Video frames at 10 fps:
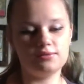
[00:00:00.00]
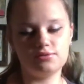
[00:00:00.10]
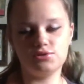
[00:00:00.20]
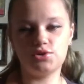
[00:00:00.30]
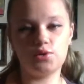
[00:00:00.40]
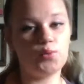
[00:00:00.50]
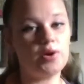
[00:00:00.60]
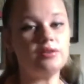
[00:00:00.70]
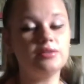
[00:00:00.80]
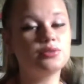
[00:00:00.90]
showed wear
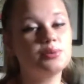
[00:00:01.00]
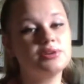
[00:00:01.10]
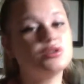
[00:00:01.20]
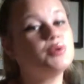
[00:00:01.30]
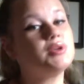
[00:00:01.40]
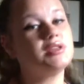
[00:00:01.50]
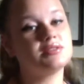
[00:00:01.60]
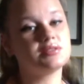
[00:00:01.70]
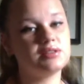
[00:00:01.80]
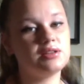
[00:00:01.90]
a little bit too
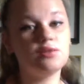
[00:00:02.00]
easily